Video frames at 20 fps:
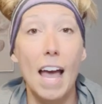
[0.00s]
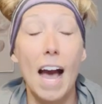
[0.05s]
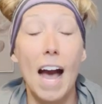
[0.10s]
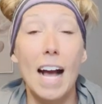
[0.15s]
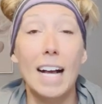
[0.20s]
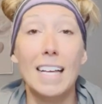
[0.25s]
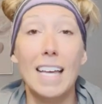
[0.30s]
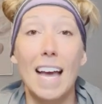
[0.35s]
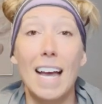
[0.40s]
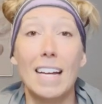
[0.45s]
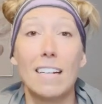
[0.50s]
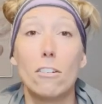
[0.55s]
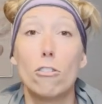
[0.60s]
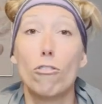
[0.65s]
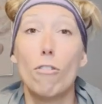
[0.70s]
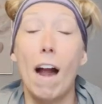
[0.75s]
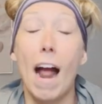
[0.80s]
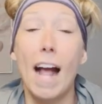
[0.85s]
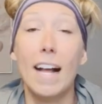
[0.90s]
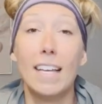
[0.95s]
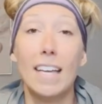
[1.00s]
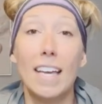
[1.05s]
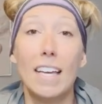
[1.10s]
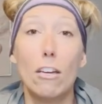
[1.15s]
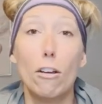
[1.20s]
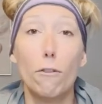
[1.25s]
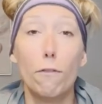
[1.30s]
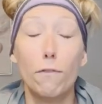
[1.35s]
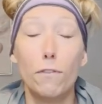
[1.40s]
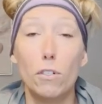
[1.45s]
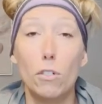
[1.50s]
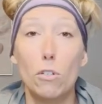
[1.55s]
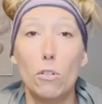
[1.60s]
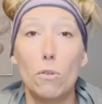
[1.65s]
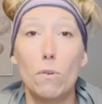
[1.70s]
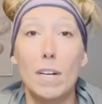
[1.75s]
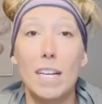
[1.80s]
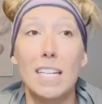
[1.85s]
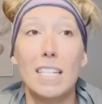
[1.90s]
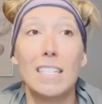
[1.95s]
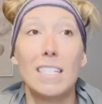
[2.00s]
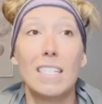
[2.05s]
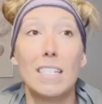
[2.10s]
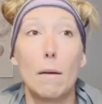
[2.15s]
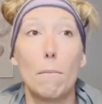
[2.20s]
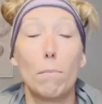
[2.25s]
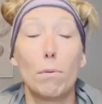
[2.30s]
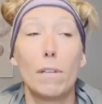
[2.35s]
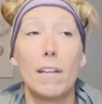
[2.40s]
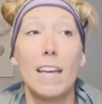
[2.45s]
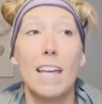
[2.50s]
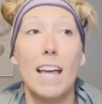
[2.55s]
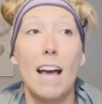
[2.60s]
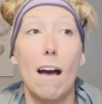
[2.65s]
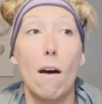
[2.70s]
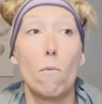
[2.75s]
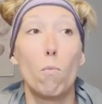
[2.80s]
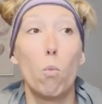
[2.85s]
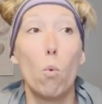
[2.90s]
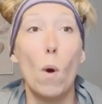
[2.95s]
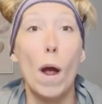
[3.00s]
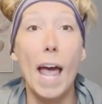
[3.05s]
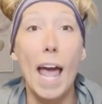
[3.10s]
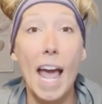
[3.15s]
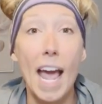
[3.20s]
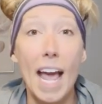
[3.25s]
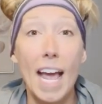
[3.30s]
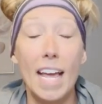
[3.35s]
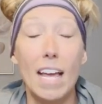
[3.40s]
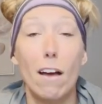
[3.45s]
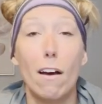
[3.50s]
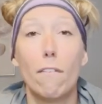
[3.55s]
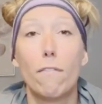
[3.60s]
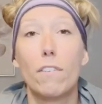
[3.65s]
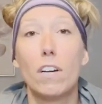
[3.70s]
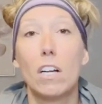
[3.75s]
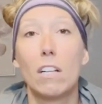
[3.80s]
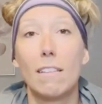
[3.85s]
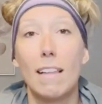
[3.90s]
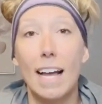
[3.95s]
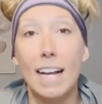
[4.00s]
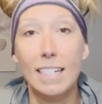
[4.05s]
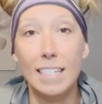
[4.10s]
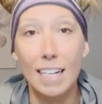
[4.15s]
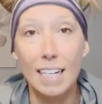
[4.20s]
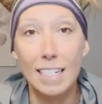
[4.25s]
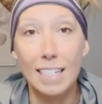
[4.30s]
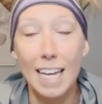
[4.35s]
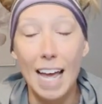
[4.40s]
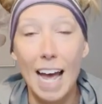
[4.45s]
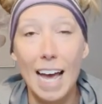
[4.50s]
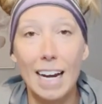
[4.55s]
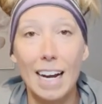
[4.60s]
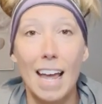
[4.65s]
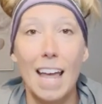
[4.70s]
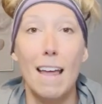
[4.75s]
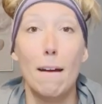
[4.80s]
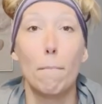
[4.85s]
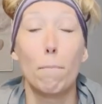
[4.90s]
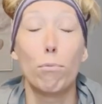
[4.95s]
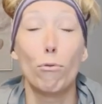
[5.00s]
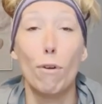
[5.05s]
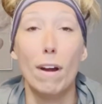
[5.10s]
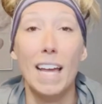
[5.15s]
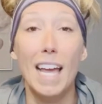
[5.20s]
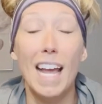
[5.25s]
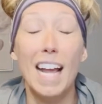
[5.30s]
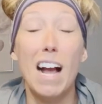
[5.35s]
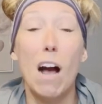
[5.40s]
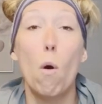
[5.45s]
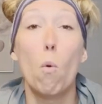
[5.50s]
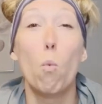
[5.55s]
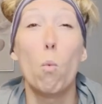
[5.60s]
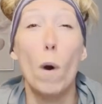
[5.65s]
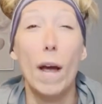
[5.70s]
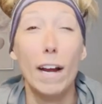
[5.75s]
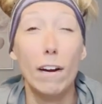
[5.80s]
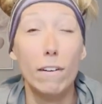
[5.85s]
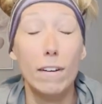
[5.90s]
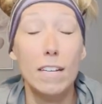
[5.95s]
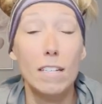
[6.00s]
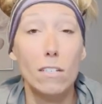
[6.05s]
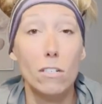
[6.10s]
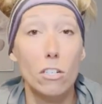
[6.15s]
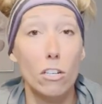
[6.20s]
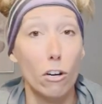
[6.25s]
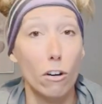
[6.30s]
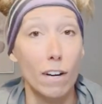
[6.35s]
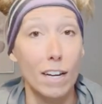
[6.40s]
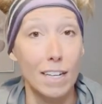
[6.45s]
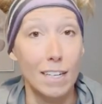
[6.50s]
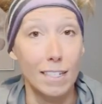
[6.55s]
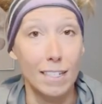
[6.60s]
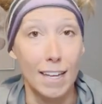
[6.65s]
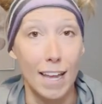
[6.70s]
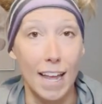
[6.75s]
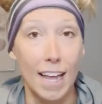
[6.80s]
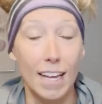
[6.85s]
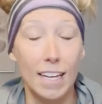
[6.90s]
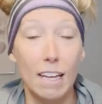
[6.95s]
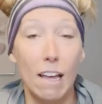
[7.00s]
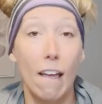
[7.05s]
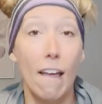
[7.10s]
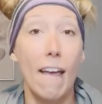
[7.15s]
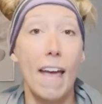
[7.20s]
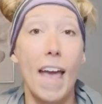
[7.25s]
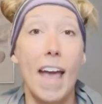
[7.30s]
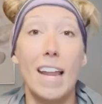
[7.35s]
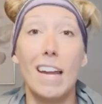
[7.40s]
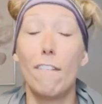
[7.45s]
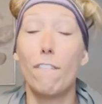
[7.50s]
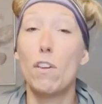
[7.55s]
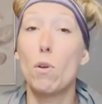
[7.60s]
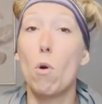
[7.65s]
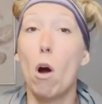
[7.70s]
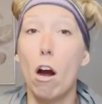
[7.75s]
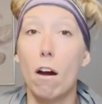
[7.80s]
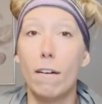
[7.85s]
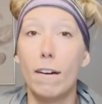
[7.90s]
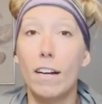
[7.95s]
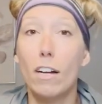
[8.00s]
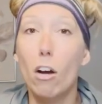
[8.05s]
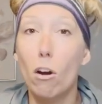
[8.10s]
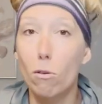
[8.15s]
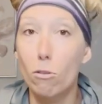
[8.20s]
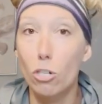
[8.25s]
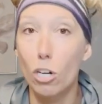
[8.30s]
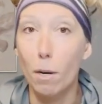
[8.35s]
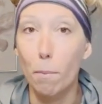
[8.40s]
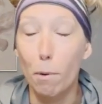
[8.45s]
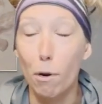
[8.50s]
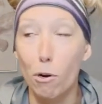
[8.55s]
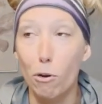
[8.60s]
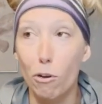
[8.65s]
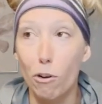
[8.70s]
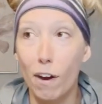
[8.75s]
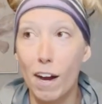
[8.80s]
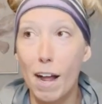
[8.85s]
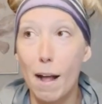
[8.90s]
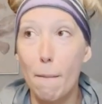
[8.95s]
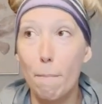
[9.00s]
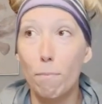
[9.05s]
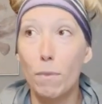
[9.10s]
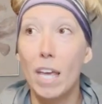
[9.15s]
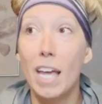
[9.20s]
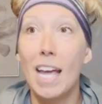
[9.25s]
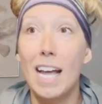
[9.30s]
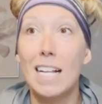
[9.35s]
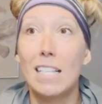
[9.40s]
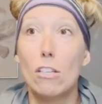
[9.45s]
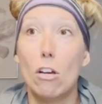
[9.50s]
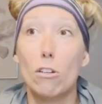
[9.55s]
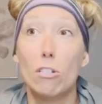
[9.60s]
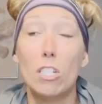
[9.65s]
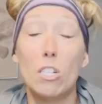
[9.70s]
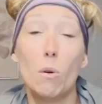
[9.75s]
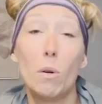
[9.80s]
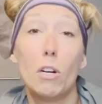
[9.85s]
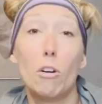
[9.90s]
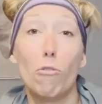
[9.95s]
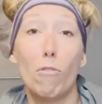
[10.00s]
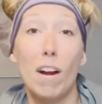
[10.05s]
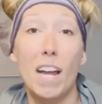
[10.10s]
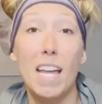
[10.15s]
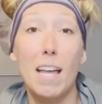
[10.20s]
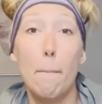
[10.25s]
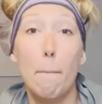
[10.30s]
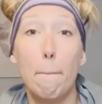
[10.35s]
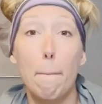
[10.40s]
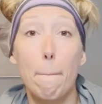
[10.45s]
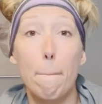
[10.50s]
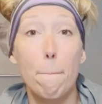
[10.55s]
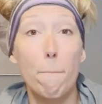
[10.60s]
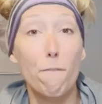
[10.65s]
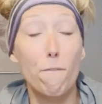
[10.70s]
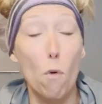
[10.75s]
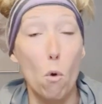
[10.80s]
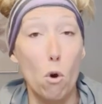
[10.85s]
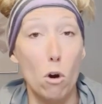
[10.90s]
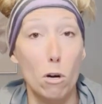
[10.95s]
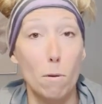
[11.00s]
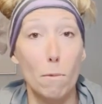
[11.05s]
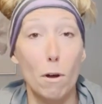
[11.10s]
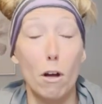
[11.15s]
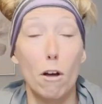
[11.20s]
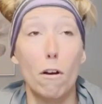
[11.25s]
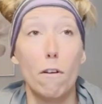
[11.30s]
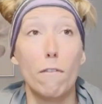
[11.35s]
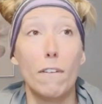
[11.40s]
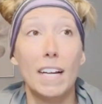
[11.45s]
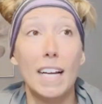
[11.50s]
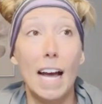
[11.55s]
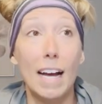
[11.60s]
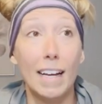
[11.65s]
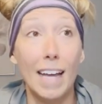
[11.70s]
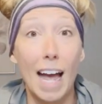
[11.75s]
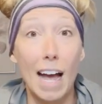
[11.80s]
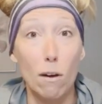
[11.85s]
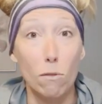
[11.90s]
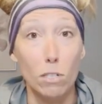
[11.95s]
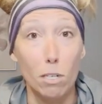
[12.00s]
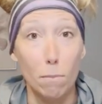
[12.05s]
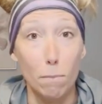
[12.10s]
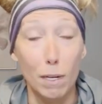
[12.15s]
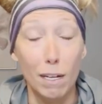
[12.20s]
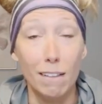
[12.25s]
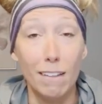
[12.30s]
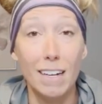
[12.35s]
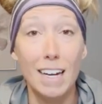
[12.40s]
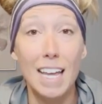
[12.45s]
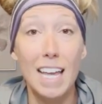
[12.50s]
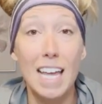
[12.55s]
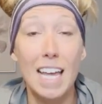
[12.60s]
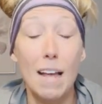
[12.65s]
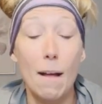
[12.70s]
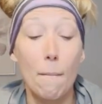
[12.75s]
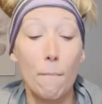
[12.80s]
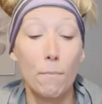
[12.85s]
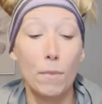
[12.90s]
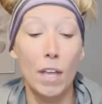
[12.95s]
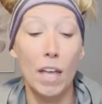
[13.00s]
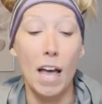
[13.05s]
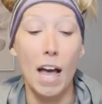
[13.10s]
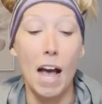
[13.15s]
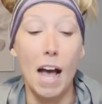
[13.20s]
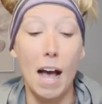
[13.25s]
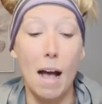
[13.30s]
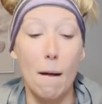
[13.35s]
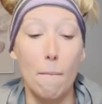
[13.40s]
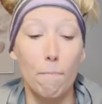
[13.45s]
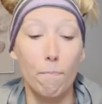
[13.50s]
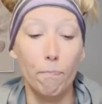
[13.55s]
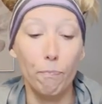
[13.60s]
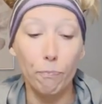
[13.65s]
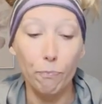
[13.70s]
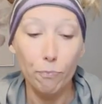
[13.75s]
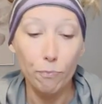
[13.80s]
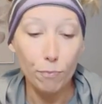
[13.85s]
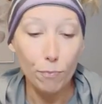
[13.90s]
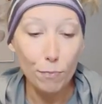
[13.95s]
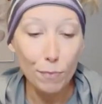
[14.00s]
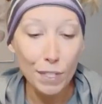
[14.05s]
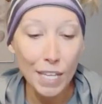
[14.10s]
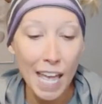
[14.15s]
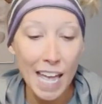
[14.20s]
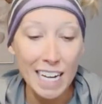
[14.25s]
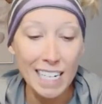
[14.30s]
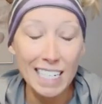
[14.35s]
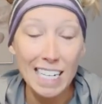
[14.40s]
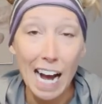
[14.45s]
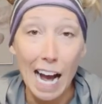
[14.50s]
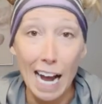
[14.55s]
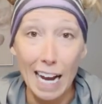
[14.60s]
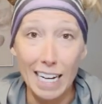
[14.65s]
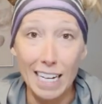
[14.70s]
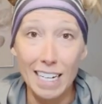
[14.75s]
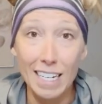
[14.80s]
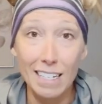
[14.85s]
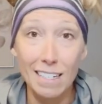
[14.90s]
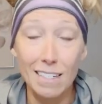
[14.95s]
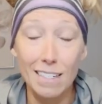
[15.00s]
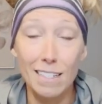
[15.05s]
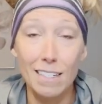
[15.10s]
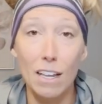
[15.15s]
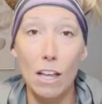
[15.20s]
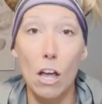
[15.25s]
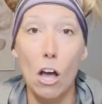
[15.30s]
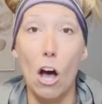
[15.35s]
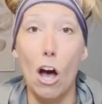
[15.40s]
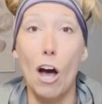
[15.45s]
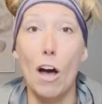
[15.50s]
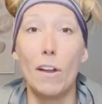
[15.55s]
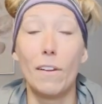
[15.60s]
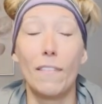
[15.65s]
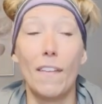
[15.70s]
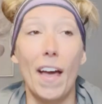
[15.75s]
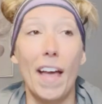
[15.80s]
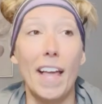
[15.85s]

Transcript: Again, tracking your food is simply a way of collecting data and bringing awareness to your intake. And if you are in a coaching program, it's also a great form of accountability and guidance on